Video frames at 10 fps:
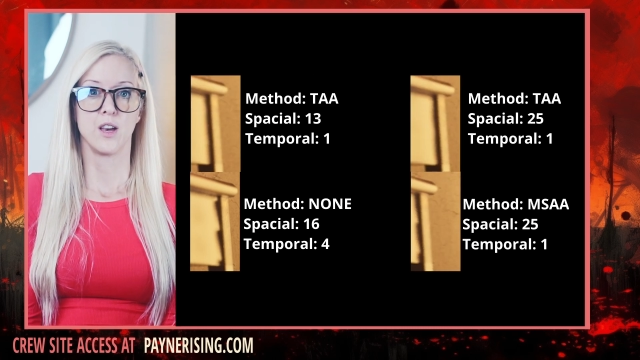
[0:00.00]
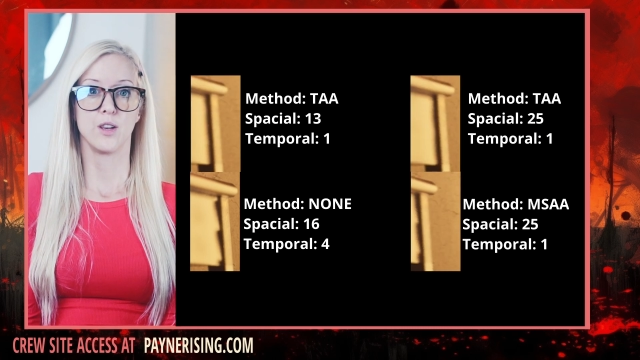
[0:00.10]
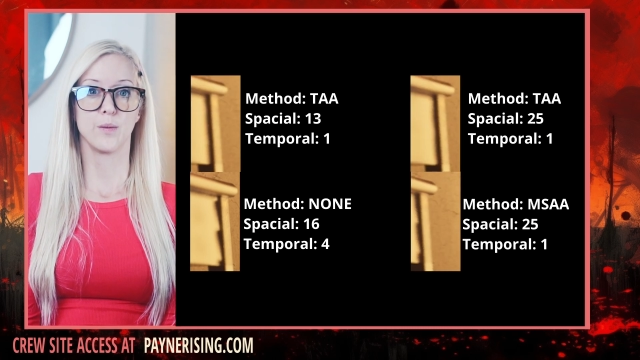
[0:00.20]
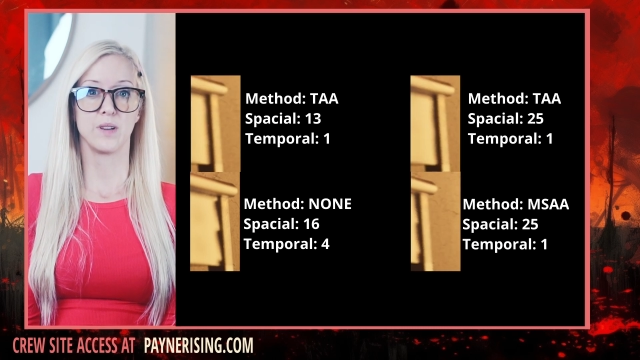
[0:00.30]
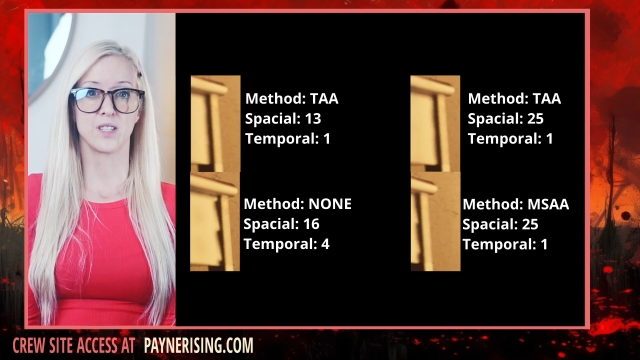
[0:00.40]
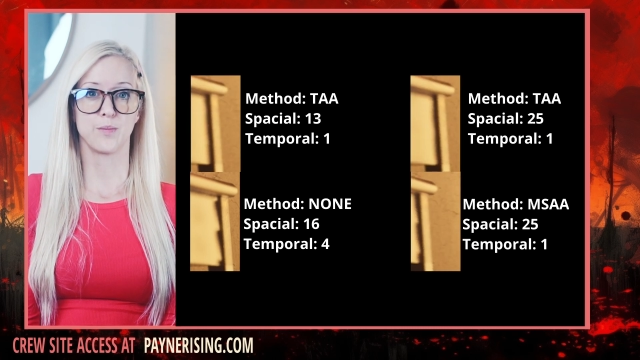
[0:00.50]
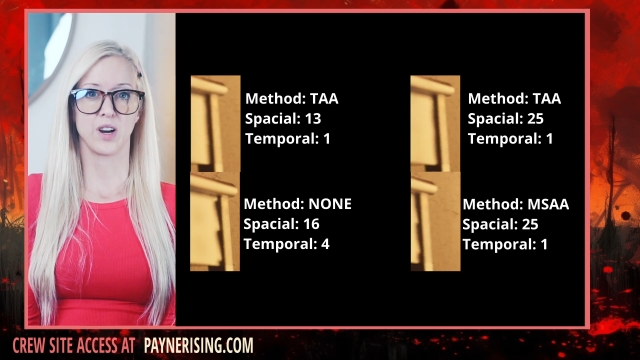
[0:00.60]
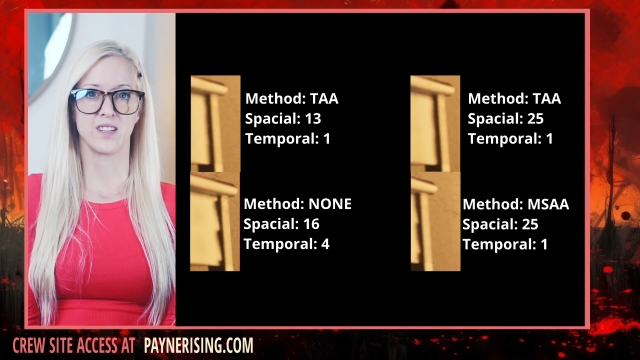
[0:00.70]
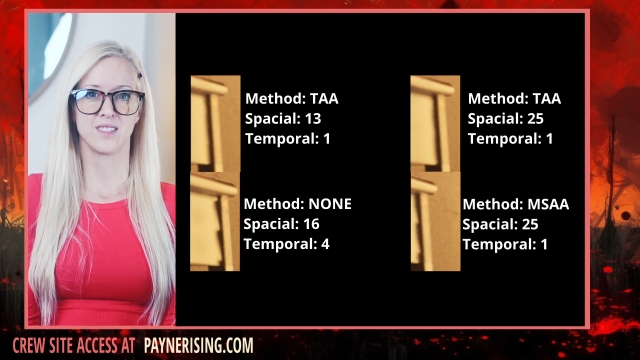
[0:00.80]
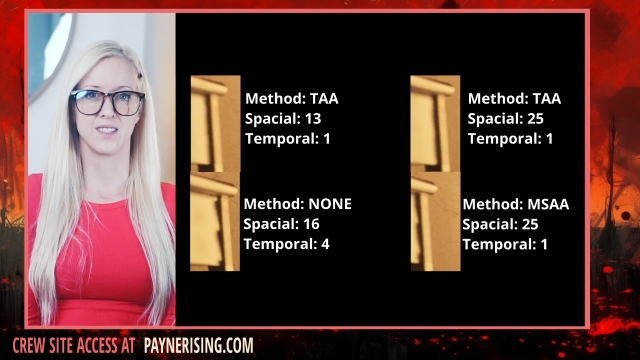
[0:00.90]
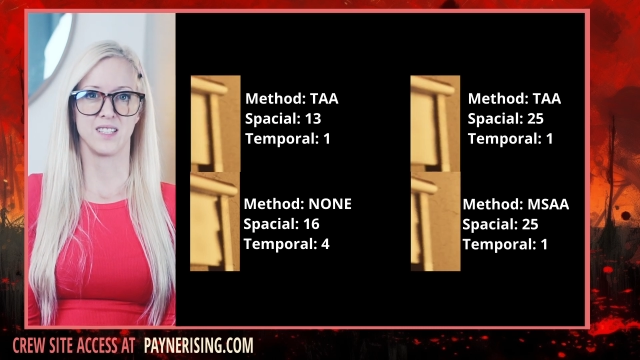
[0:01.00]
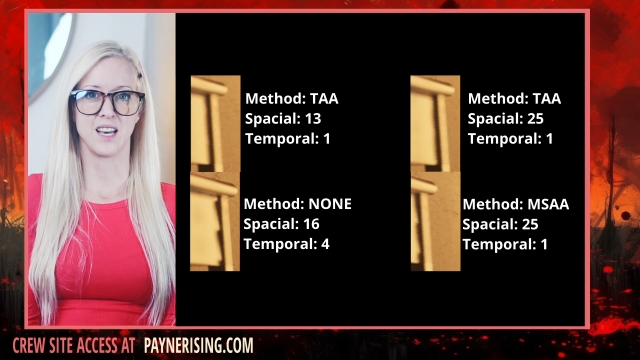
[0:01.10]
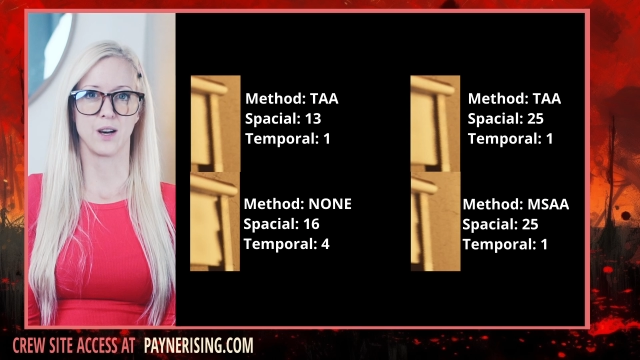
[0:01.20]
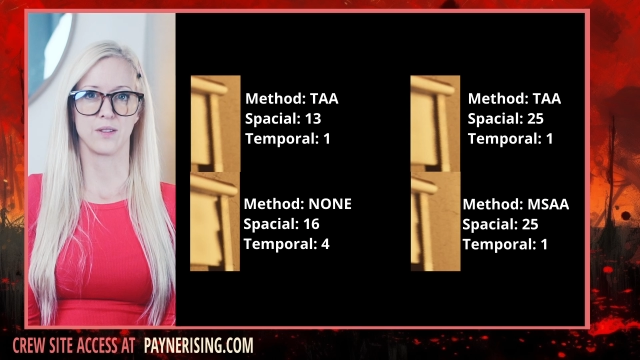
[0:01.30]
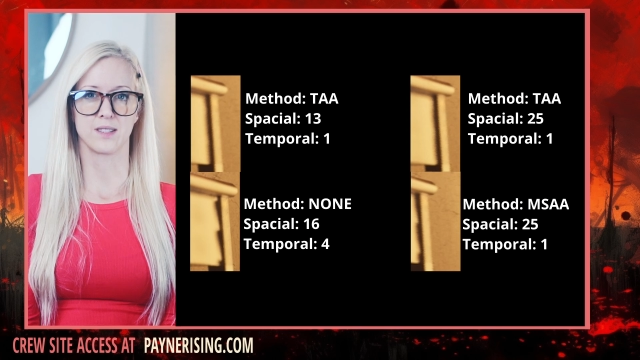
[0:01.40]
You'll be surprised to see
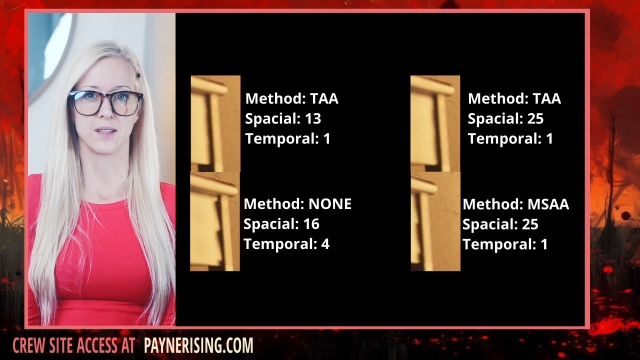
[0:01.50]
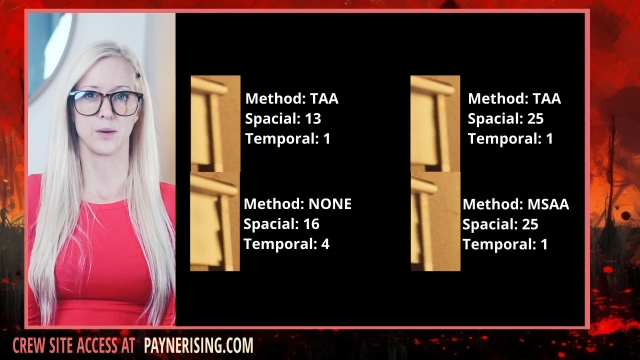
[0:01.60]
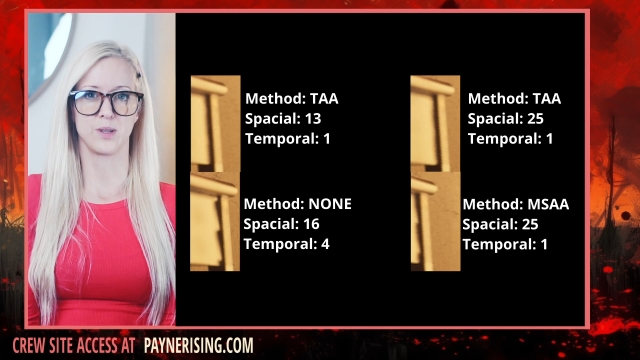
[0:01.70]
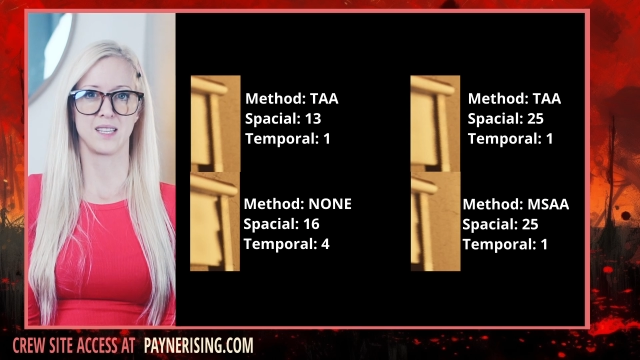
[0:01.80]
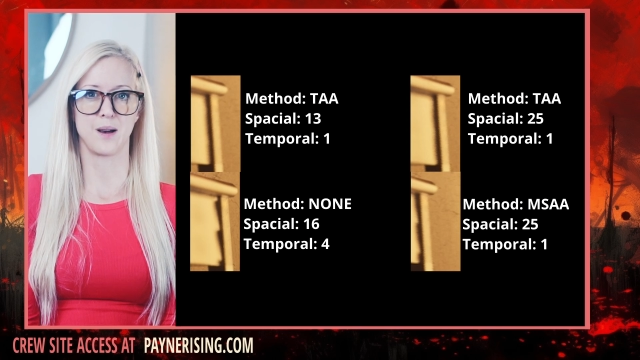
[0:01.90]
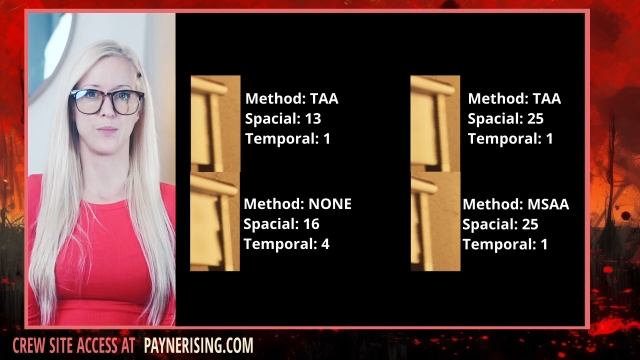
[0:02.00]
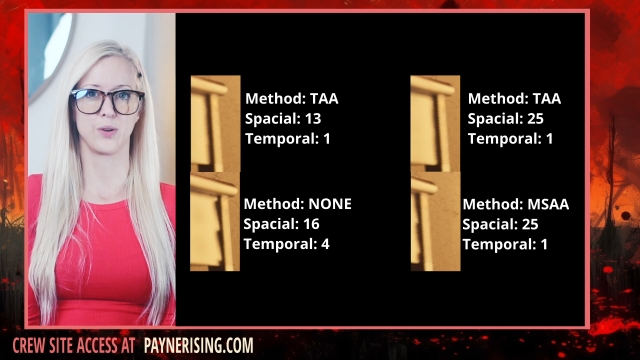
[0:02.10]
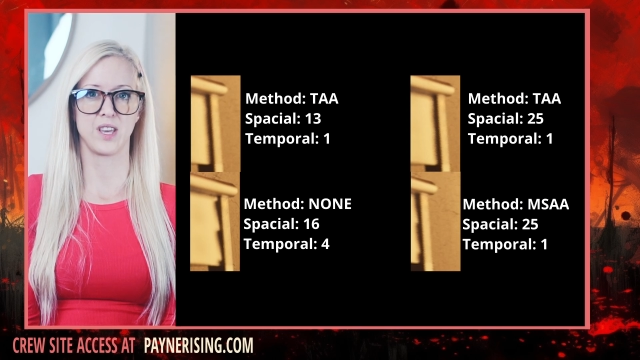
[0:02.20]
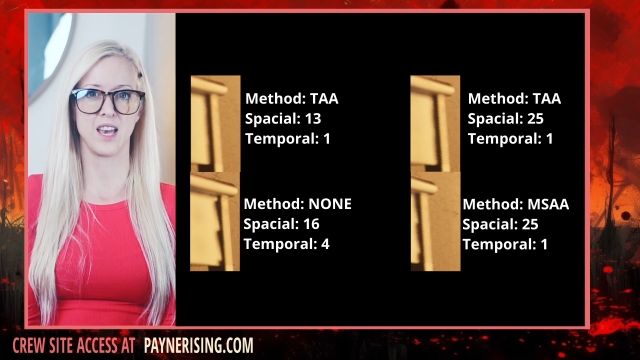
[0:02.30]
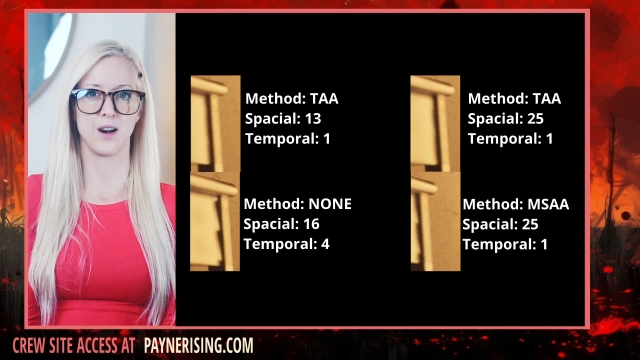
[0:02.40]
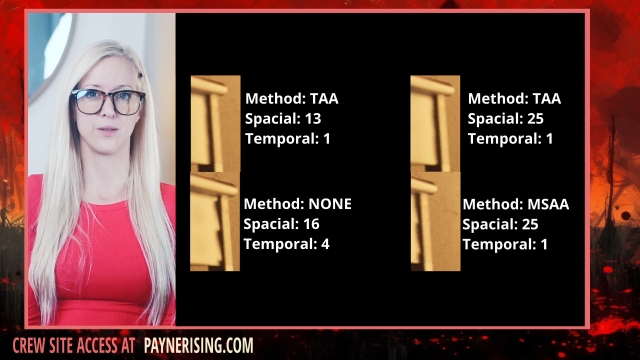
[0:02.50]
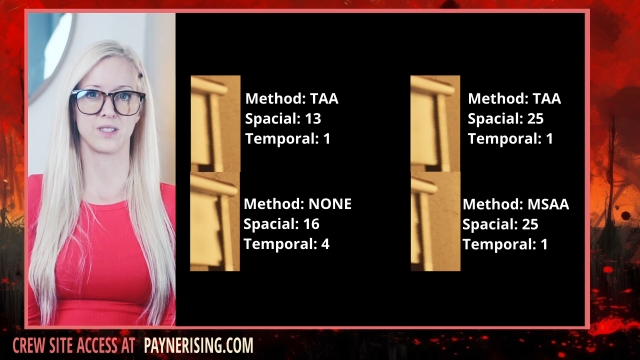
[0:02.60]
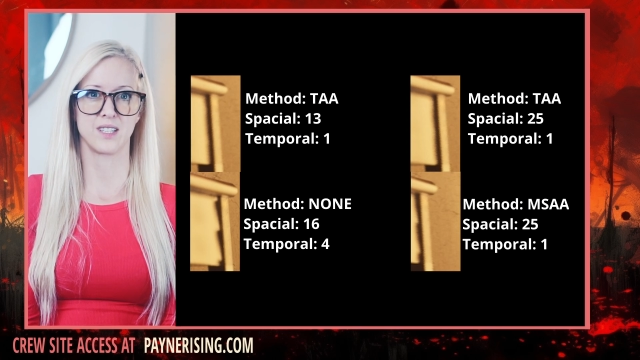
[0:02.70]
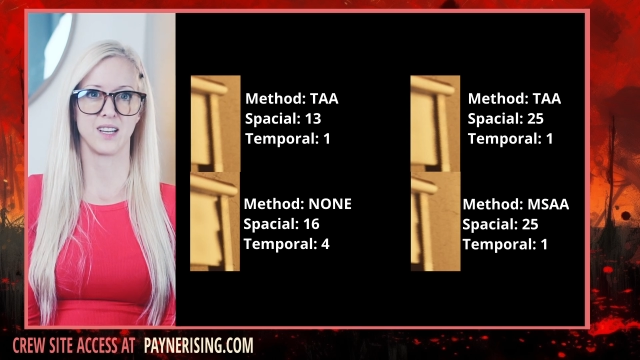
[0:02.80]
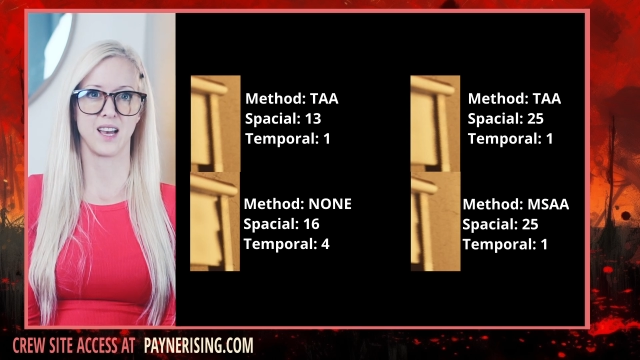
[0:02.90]
how this low sample count